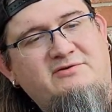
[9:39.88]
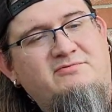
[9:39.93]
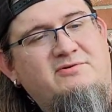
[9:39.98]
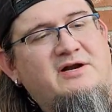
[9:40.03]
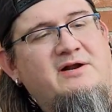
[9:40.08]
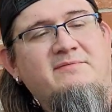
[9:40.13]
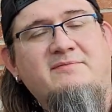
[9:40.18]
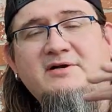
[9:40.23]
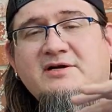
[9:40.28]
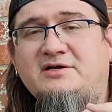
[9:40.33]
what
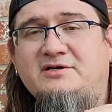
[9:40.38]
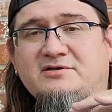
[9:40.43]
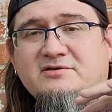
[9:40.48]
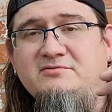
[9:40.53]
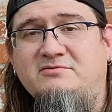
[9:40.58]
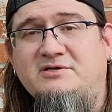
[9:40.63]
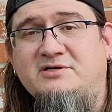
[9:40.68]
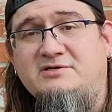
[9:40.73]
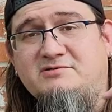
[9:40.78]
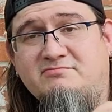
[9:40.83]
I'm going to
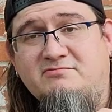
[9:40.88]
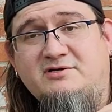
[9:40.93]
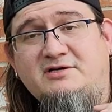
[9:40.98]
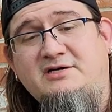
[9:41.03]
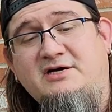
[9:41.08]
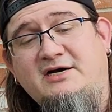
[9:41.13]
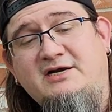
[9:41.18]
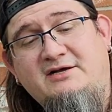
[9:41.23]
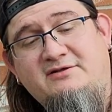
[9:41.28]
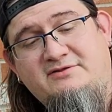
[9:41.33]
do is
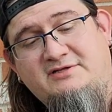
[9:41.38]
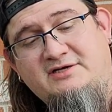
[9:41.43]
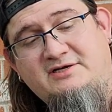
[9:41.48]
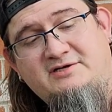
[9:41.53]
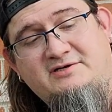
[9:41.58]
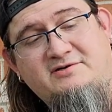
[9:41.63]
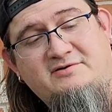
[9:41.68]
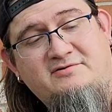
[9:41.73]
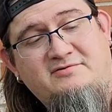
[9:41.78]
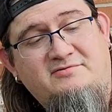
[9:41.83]
gut out the
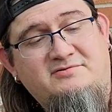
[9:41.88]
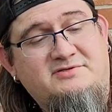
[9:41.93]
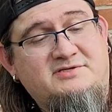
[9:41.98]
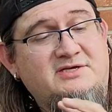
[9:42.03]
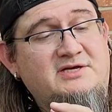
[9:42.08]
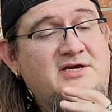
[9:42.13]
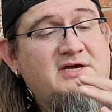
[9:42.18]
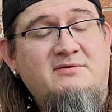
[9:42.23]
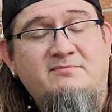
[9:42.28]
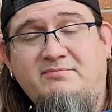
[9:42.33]
internals,
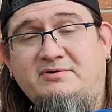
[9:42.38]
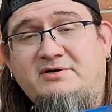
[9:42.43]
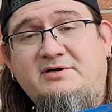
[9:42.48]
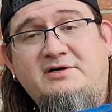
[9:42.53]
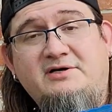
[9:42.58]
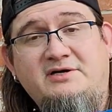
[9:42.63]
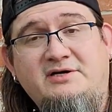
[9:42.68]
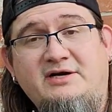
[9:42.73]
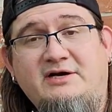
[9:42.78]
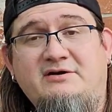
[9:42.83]
put it
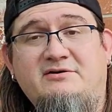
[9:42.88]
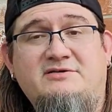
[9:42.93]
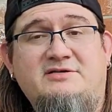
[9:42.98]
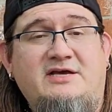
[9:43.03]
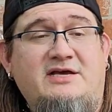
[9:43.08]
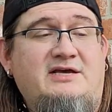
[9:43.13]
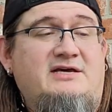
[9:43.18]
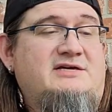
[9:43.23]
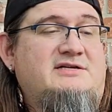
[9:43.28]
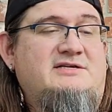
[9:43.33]
in an air
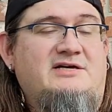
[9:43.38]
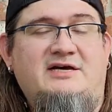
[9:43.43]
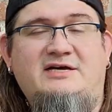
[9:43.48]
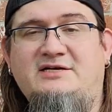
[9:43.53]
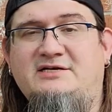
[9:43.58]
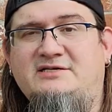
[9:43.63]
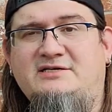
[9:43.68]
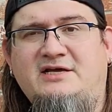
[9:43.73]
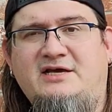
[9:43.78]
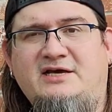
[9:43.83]
tank, a
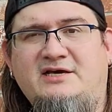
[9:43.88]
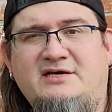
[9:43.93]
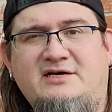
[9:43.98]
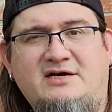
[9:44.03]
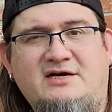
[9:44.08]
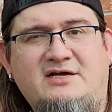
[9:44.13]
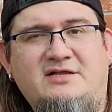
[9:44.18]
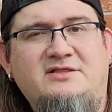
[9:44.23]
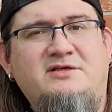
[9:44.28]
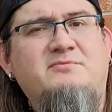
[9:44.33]
Titan tank,
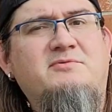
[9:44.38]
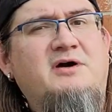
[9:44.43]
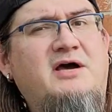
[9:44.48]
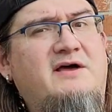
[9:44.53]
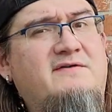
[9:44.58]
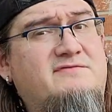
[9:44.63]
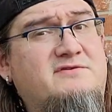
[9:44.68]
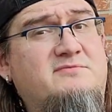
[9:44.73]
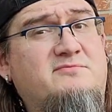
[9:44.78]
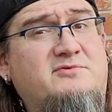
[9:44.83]
then we'll
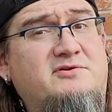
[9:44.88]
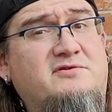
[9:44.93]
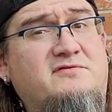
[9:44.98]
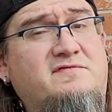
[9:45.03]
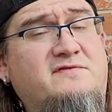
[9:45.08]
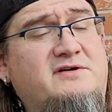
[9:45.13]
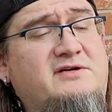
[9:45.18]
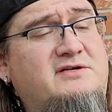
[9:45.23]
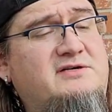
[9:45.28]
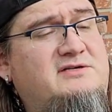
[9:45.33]
have some real
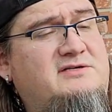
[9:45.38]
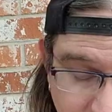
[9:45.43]
fun.